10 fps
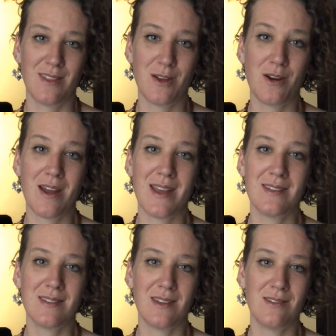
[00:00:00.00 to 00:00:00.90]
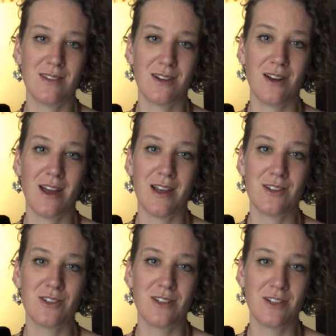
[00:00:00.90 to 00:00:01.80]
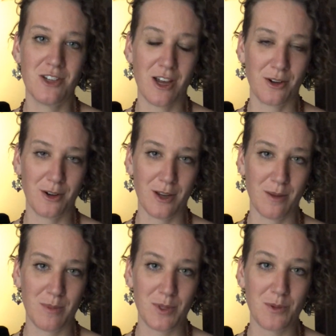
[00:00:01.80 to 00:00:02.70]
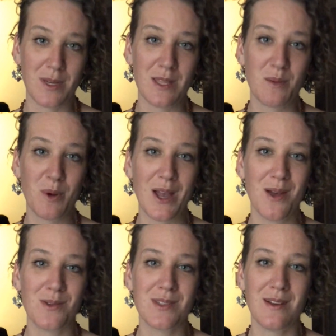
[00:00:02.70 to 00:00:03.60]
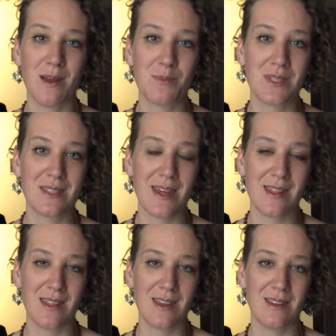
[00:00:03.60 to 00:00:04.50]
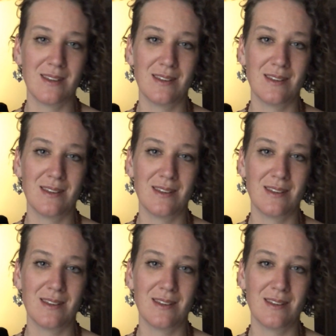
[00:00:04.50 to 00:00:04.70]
Third eye center, Ajna chakra, between the brows and up slightly.